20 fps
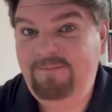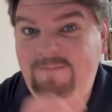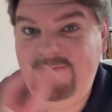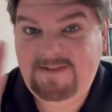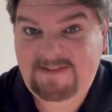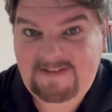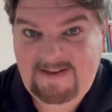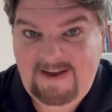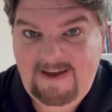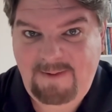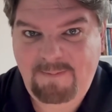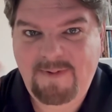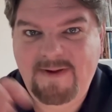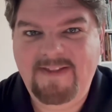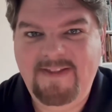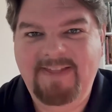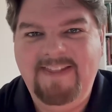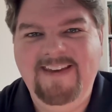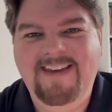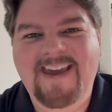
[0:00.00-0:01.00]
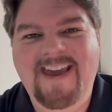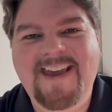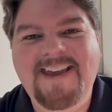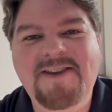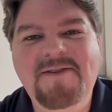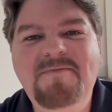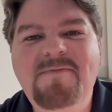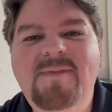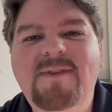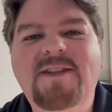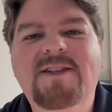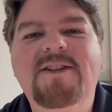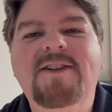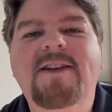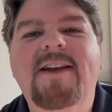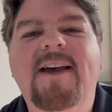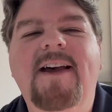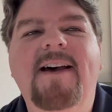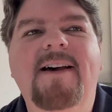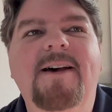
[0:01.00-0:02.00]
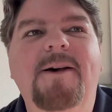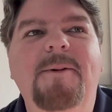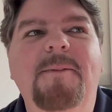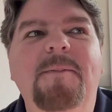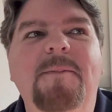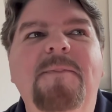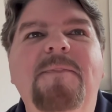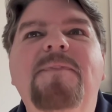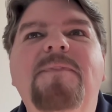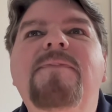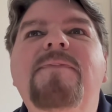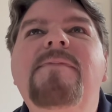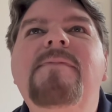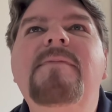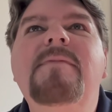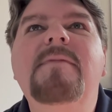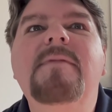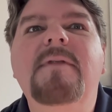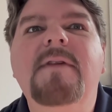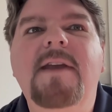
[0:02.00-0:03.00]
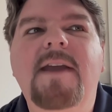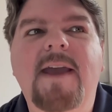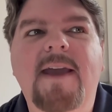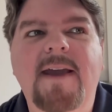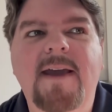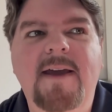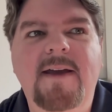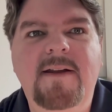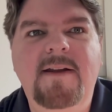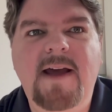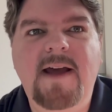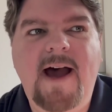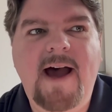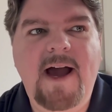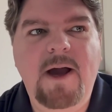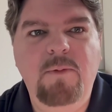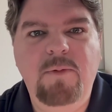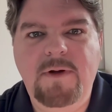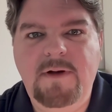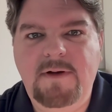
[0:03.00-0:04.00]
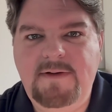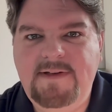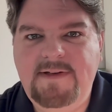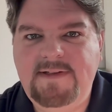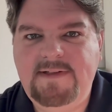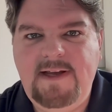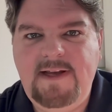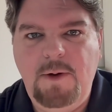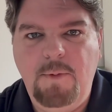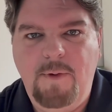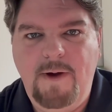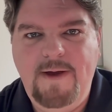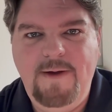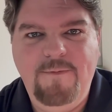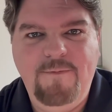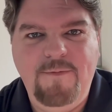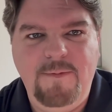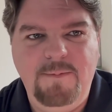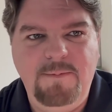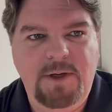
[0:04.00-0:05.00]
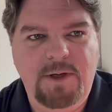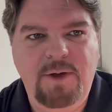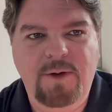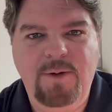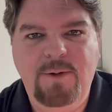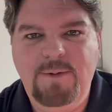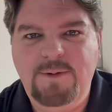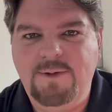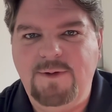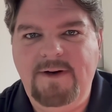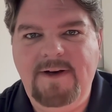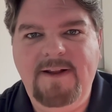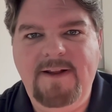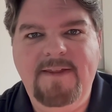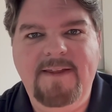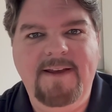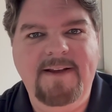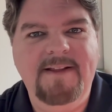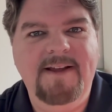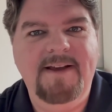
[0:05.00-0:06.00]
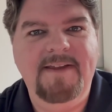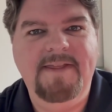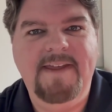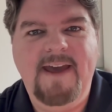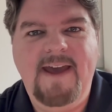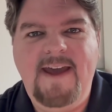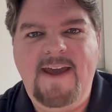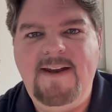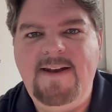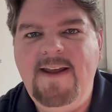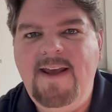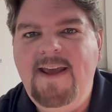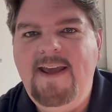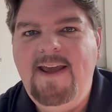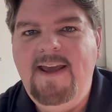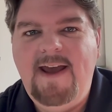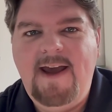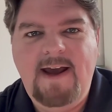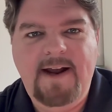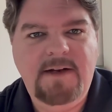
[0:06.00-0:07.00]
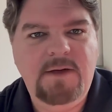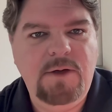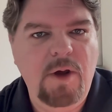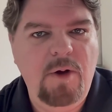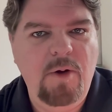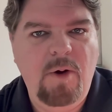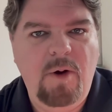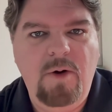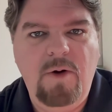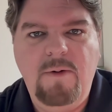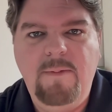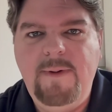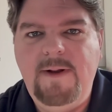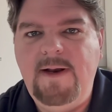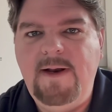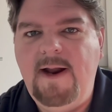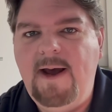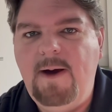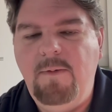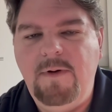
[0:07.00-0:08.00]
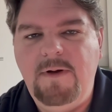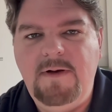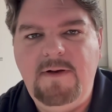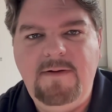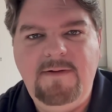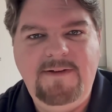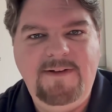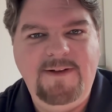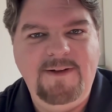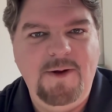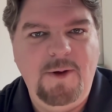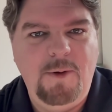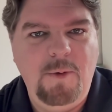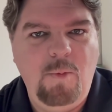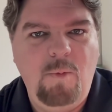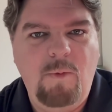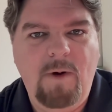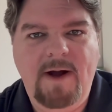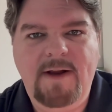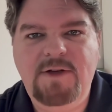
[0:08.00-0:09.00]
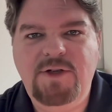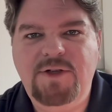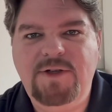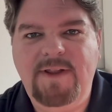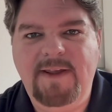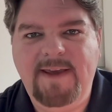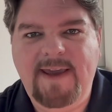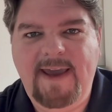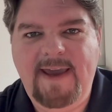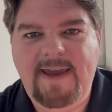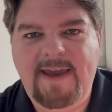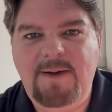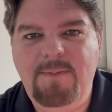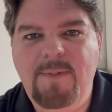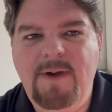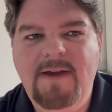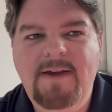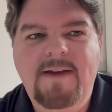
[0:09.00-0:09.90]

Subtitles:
tape the games, and I would stay away from news or anything like that. I'd go home and I would, watch the game